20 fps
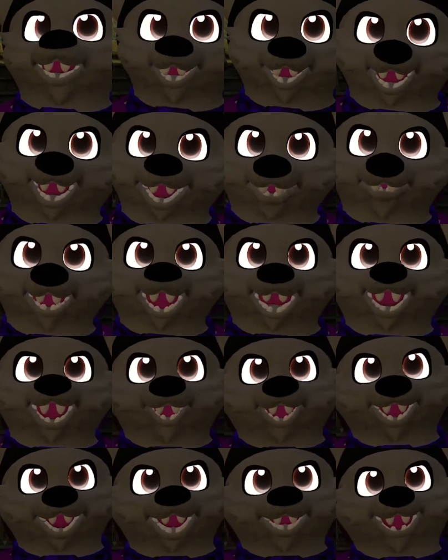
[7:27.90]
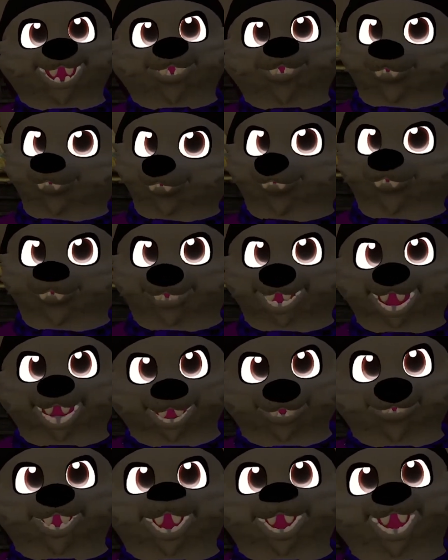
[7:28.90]
some ideas. But
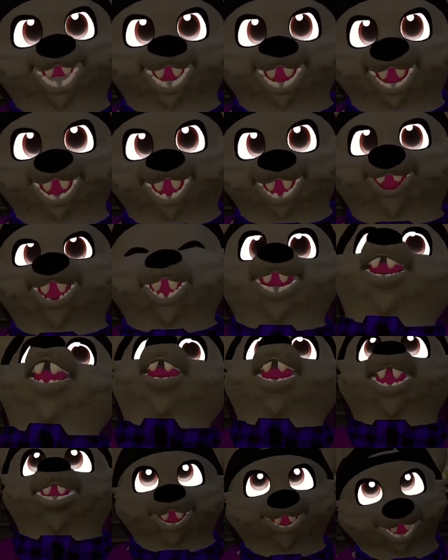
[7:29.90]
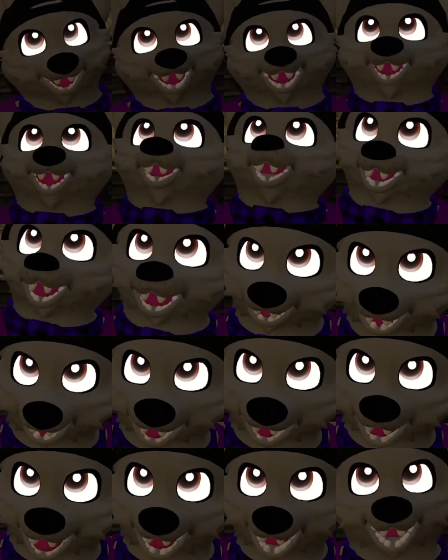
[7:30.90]
if there's any ideas, I'll
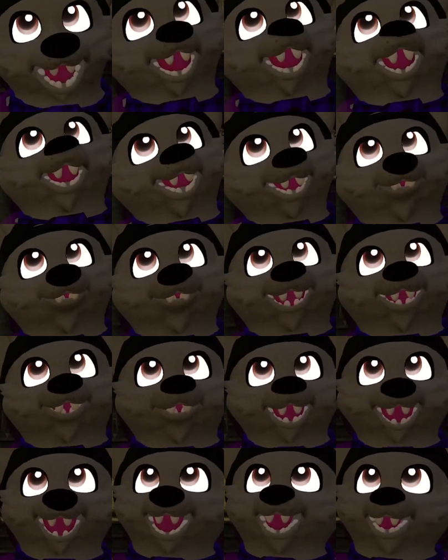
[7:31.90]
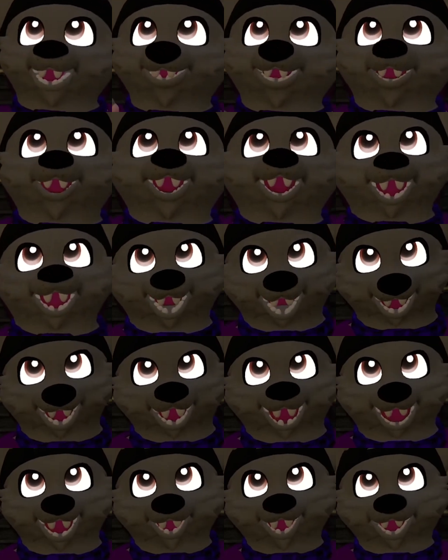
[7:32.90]
start that again. If there's any
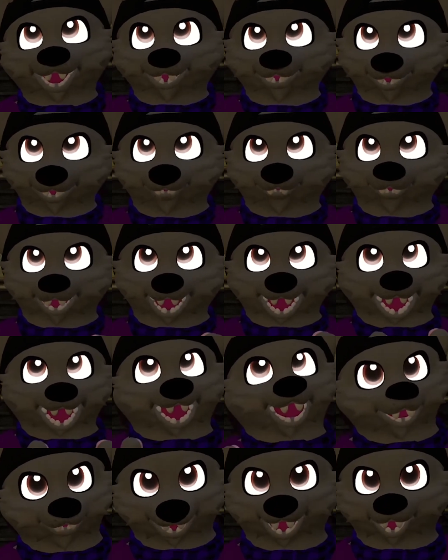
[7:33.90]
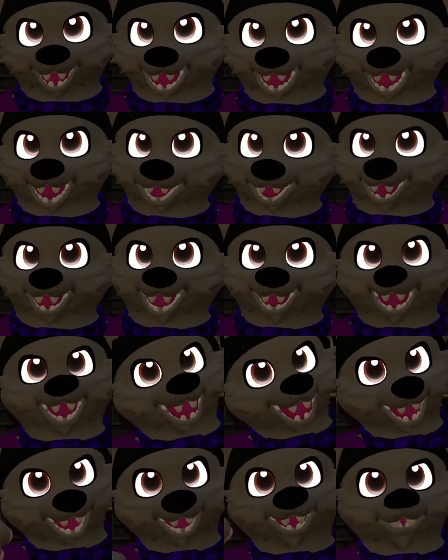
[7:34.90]
ideas that you guys can think
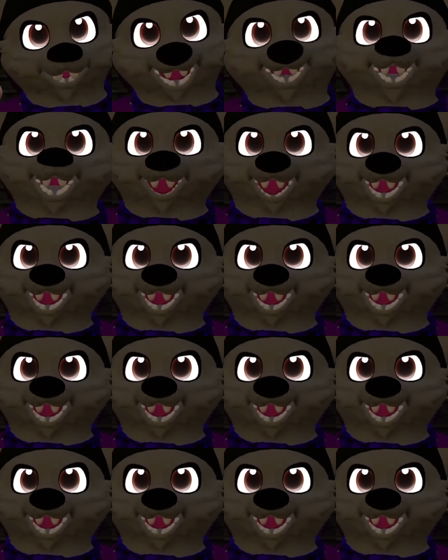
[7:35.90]
of, pop them down in the